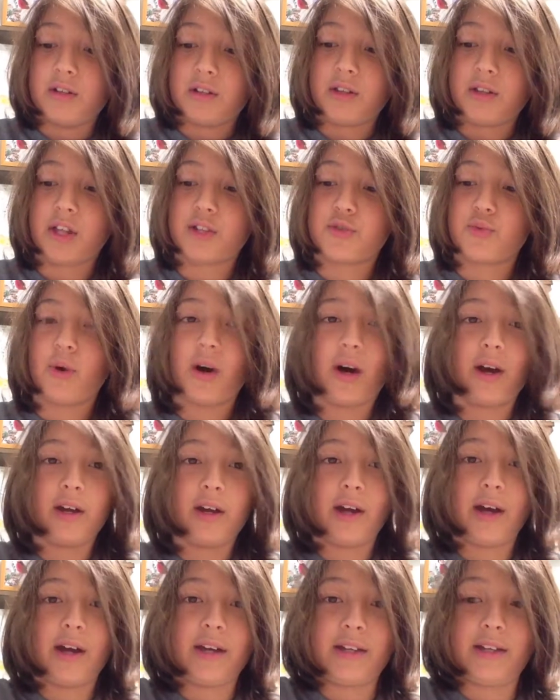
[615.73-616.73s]
that's
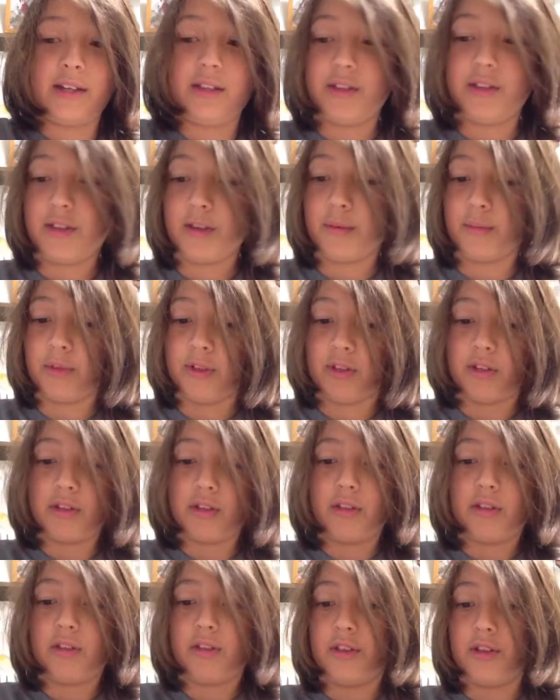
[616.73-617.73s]
why I eat them
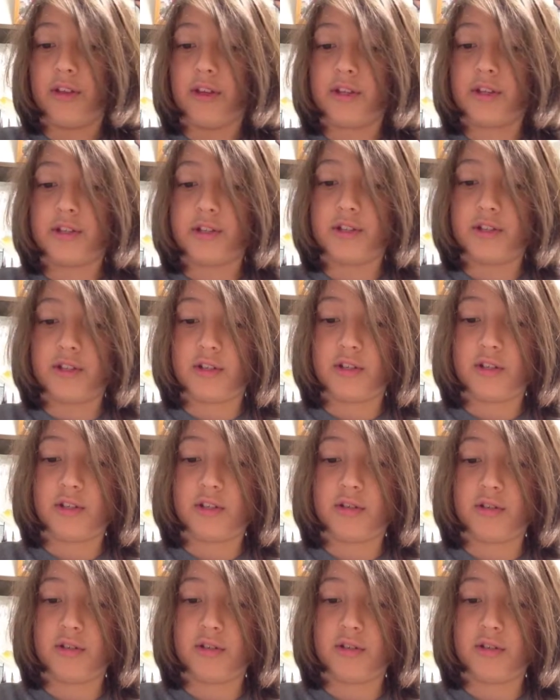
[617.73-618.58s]
like this.